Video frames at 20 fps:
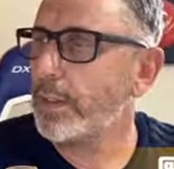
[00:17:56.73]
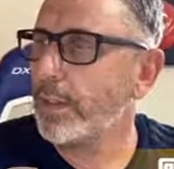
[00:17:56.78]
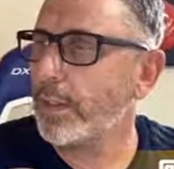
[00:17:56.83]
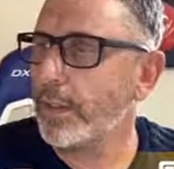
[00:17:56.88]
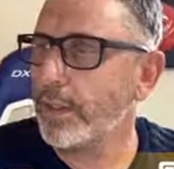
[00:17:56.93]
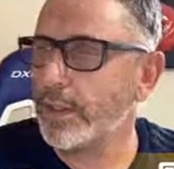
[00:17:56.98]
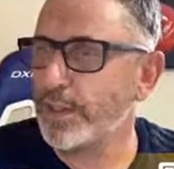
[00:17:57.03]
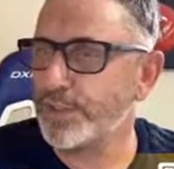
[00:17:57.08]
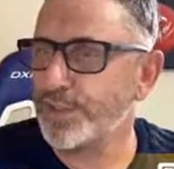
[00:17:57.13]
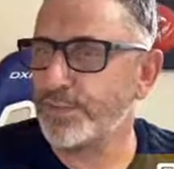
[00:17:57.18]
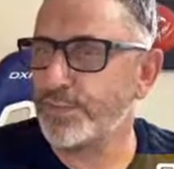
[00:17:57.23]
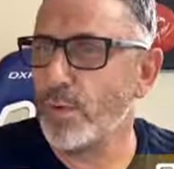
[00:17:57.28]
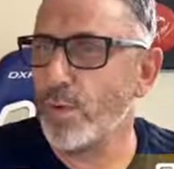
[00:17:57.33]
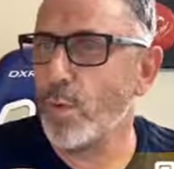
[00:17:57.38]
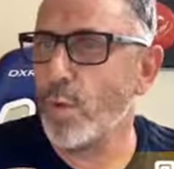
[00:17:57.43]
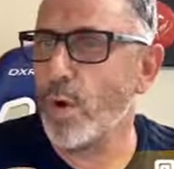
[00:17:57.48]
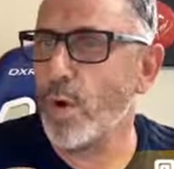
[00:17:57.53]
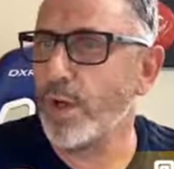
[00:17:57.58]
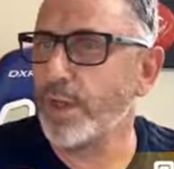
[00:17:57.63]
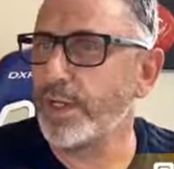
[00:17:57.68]
Is
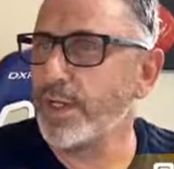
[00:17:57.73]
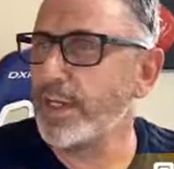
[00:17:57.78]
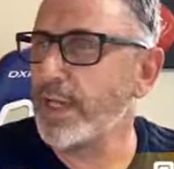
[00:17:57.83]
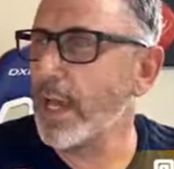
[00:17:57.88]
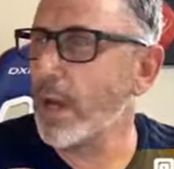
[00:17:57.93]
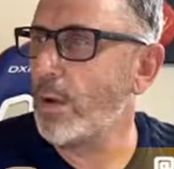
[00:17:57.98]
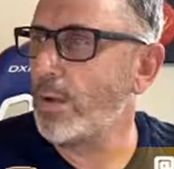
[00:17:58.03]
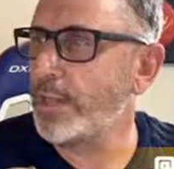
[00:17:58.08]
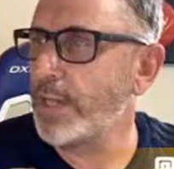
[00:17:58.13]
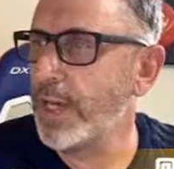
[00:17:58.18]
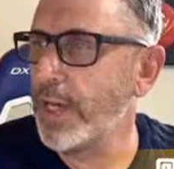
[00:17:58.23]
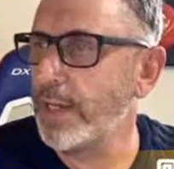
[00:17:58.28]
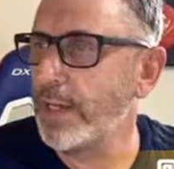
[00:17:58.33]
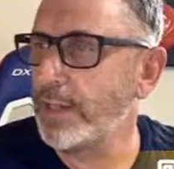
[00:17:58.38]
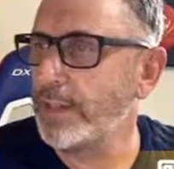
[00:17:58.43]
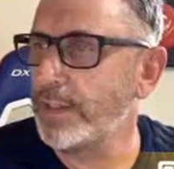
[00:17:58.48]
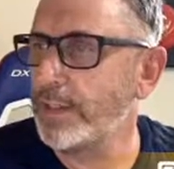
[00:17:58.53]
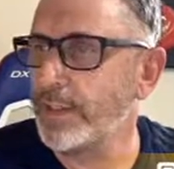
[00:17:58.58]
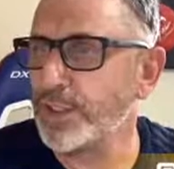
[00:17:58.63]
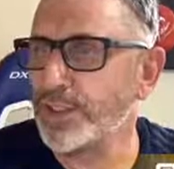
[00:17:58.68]
Milwaukee out yet?
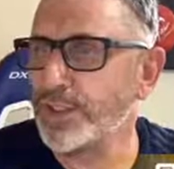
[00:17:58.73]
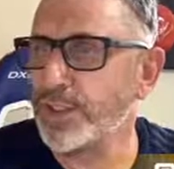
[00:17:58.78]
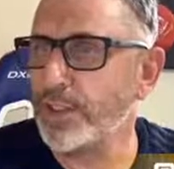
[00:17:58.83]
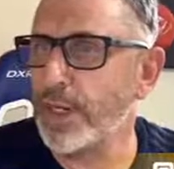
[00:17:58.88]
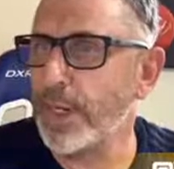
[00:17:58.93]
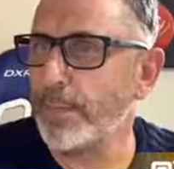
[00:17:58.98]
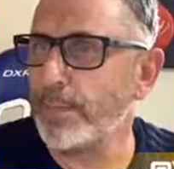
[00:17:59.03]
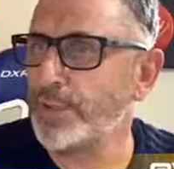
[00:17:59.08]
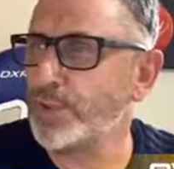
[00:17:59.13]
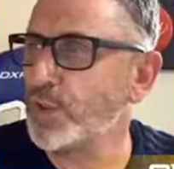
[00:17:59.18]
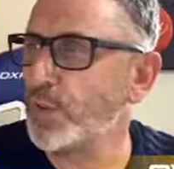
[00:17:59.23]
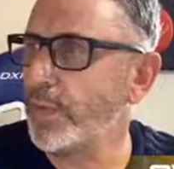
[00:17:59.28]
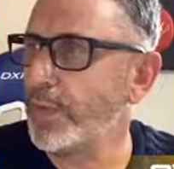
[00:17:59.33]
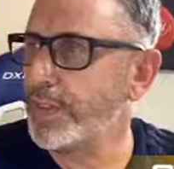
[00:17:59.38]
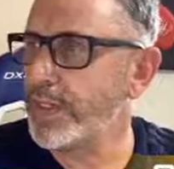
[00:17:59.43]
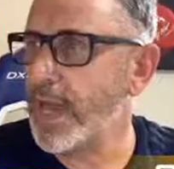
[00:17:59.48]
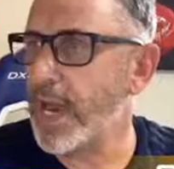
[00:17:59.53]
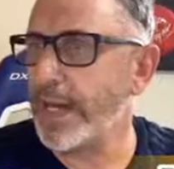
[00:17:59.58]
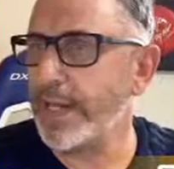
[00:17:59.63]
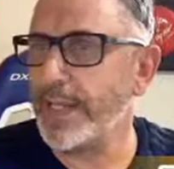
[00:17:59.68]
I'm
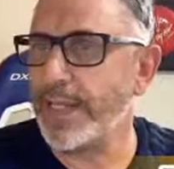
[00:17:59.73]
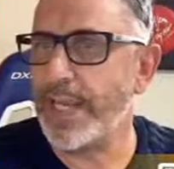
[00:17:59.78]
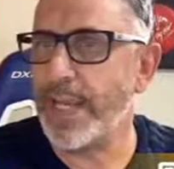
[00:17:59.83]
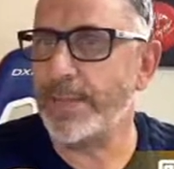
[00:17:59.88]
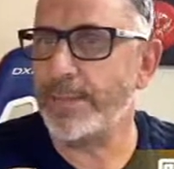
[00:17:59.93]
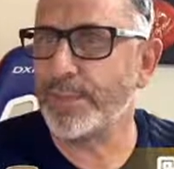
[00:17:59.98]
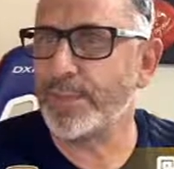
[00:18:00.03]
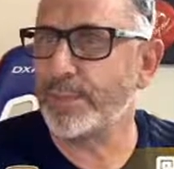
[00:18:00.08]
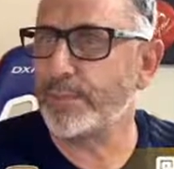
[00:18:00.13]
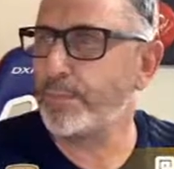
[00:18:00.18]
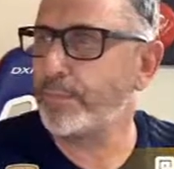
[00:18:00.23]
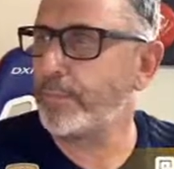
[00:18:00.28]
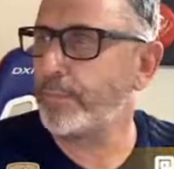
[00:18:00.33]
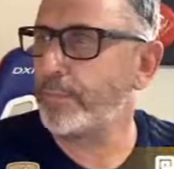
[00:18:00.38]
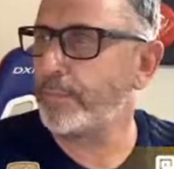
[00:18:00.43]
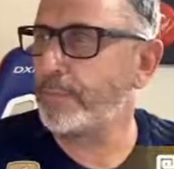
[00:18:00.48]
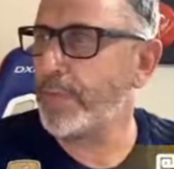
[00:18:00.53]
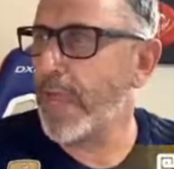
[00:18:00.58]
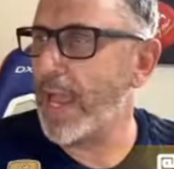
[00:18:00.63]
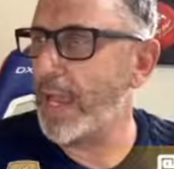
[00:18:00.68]
assuming Nottingham's
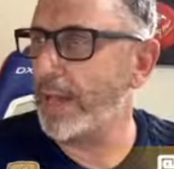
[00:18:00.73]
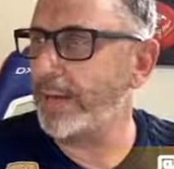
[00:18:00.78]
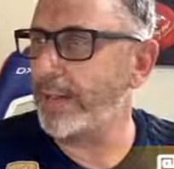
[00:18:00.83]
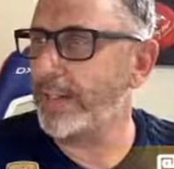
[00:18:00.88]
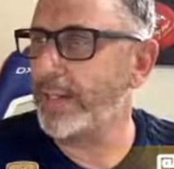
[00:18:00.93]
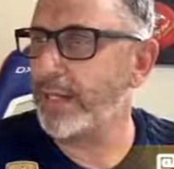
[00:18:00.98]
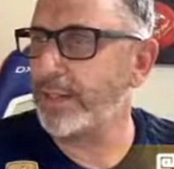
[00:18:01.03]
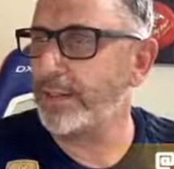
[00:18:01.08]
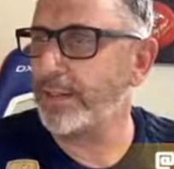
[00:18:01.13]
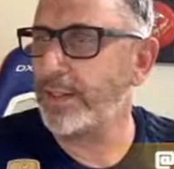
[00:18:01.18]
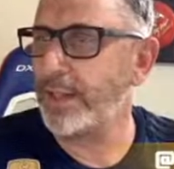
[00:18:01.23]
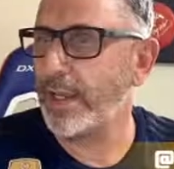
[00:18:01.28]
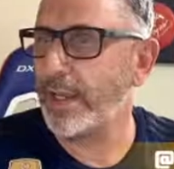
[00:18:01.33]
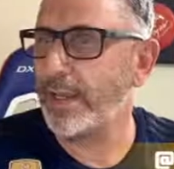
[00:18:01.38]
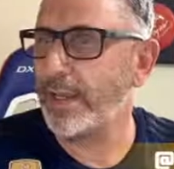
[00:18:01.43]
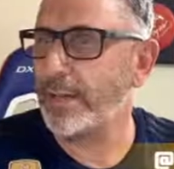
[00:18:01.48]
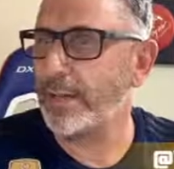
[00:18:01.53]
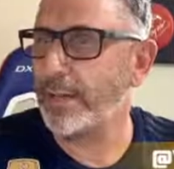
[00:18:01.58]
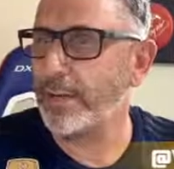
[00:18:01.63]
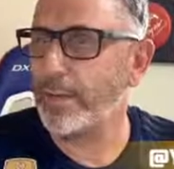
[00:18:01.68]
batting again
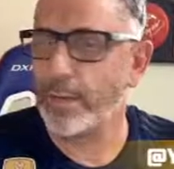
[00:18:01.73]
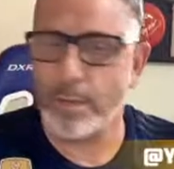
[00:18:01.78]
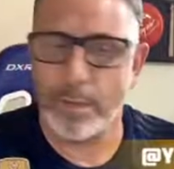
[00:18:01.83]
today.